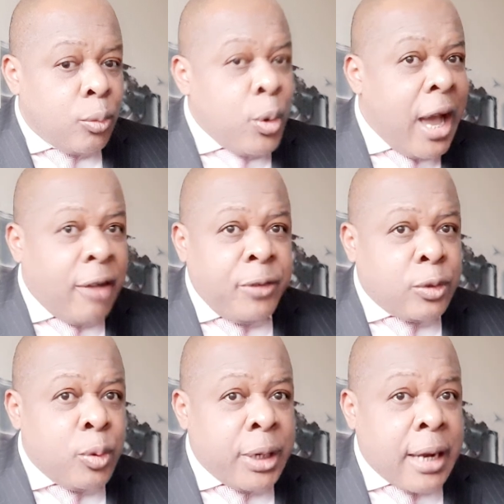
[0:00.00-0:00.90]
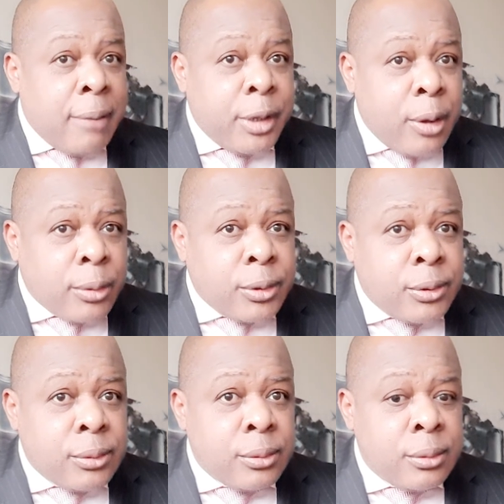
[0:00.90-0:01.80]
We have it too in
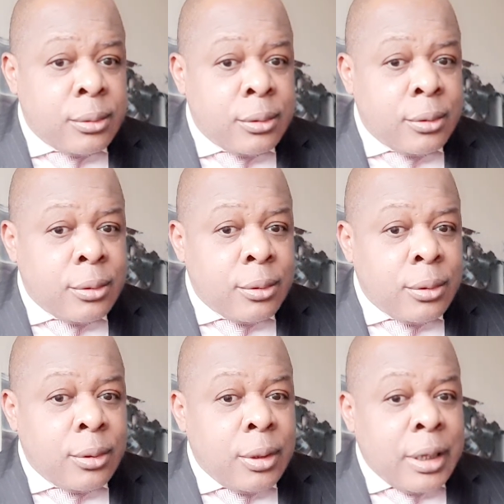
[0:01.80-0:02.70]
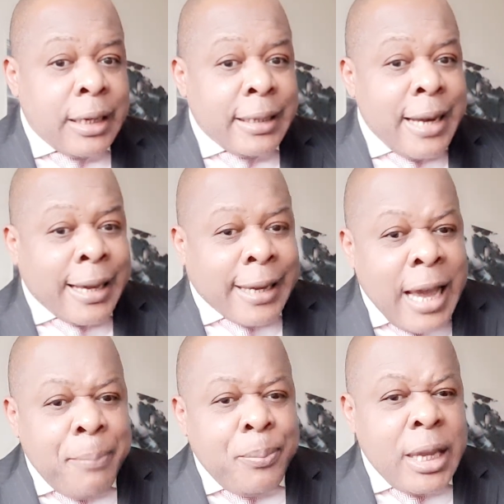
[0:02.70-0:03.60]
Cameroons. The
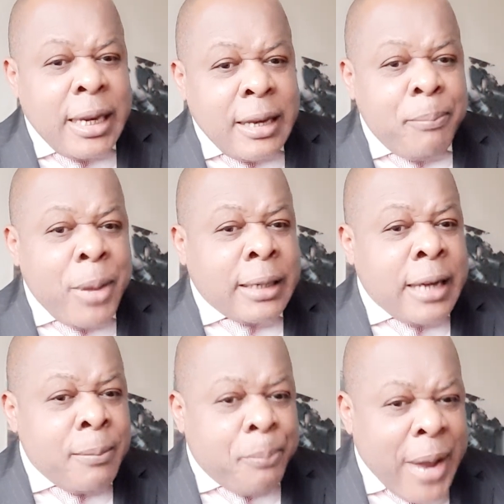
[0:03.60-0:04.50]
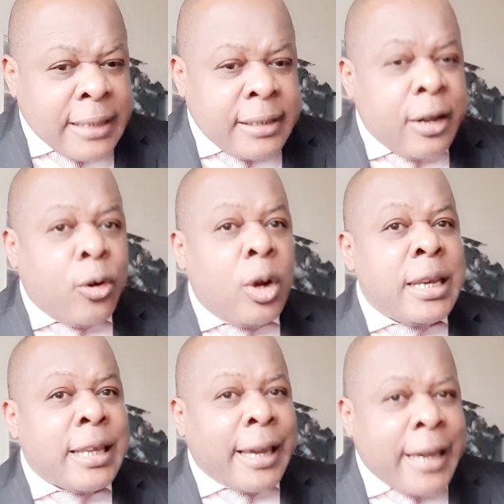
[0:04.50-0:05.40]
Cape Independent Party, they call
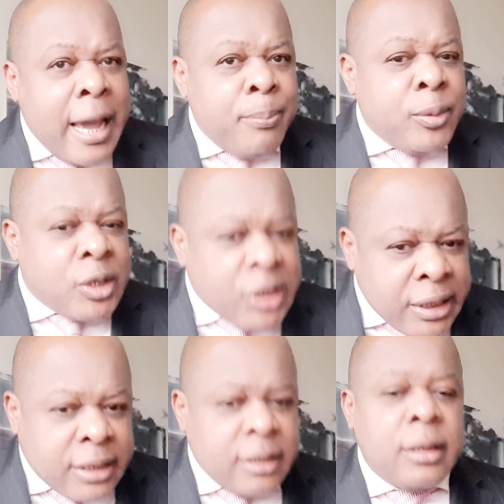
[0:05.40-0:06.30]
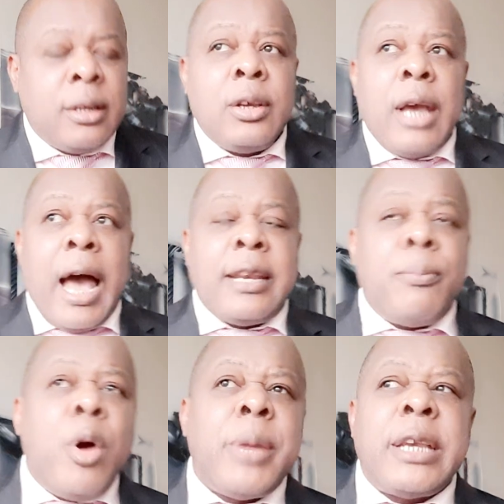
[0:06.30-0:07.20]
it Cape ZIT. At
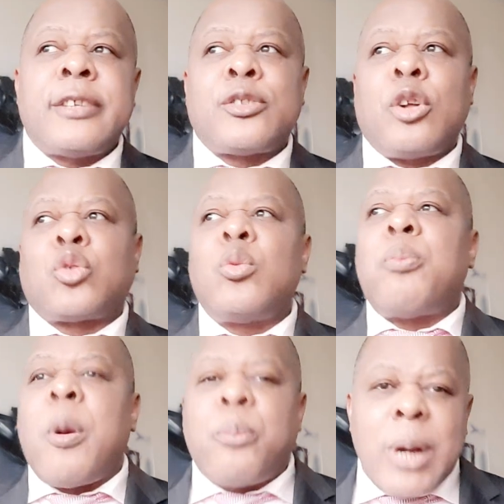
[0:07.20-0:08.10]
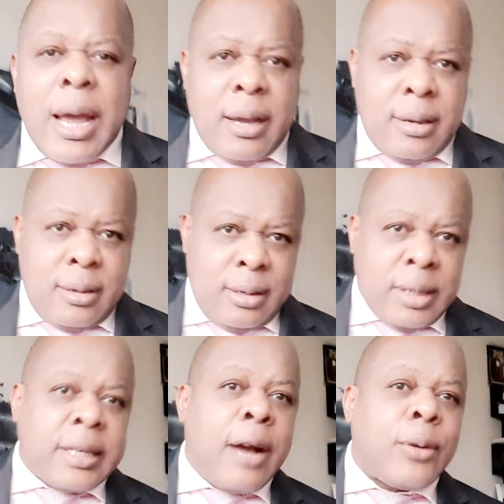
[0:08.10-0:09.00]
the moment, it's not too popular
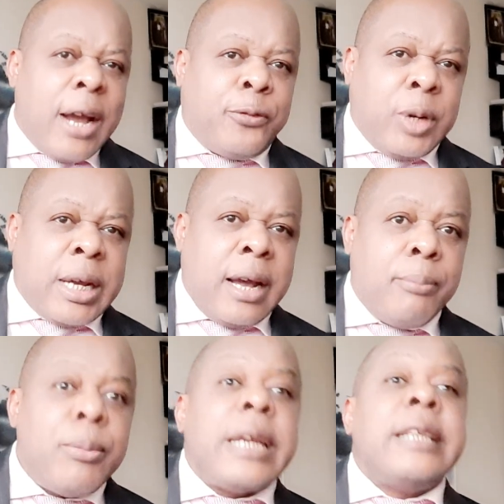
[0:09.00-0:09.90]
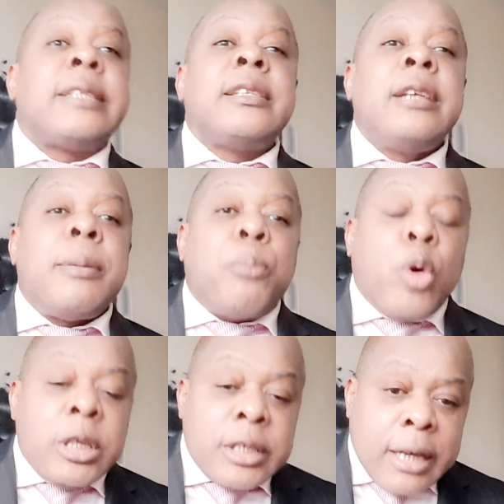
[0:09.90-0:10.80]
in South Africa, but it's still a
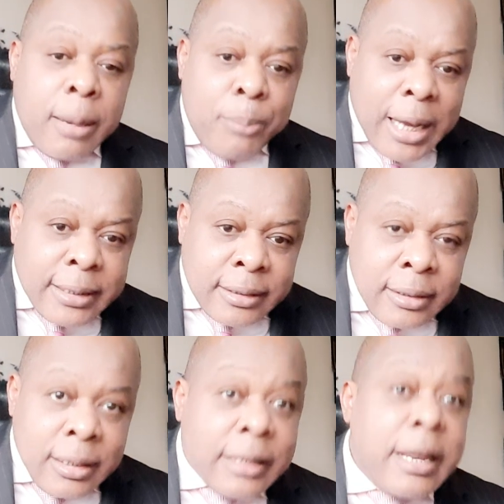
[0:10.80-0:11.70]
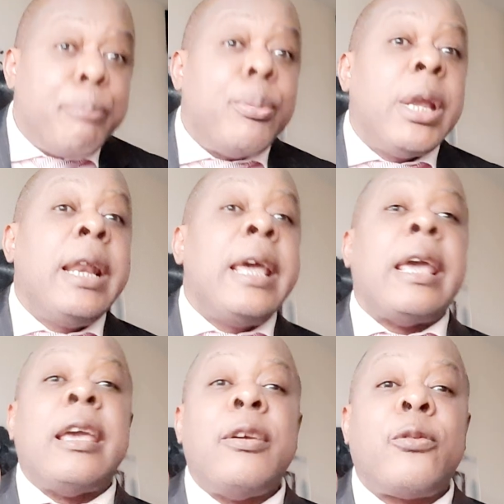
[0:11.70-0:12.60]
political party. They
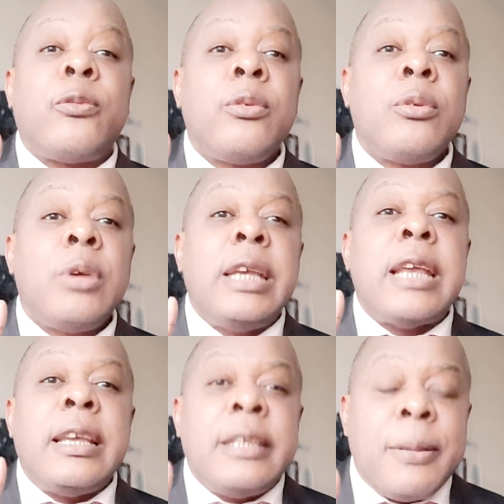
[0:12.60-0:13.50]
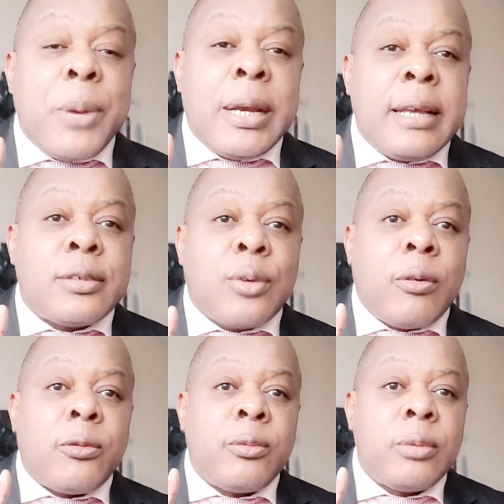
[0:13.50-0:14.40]
believe in the independence
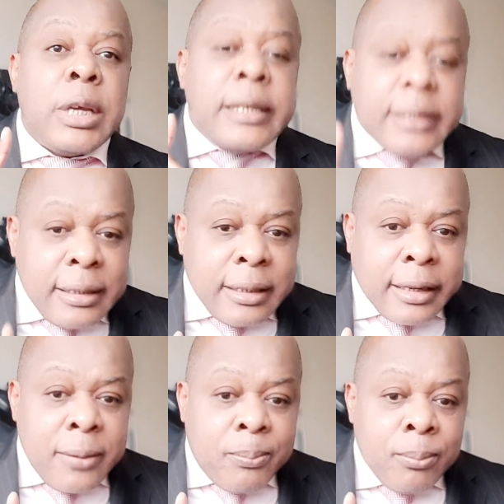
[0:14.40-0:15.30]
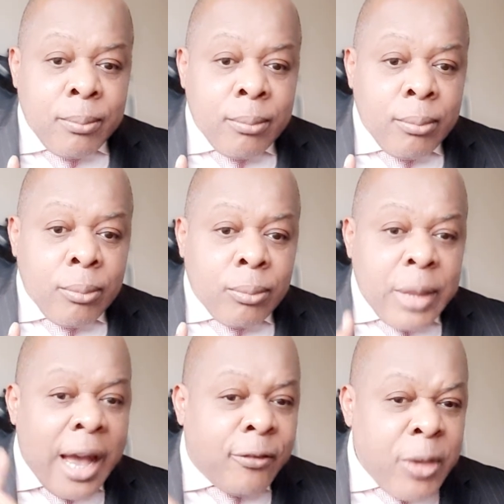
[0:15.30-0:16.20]
of Eastern Cape.
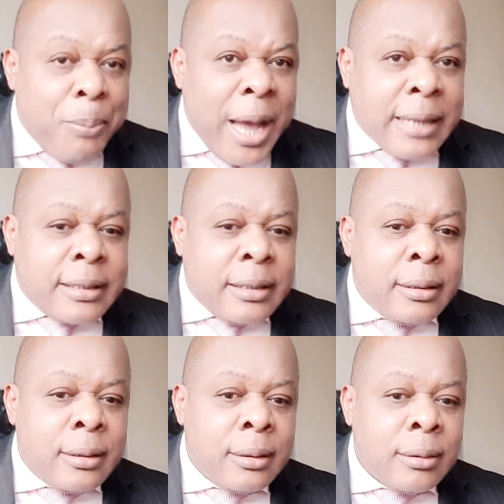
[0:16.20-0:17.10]
They have a party.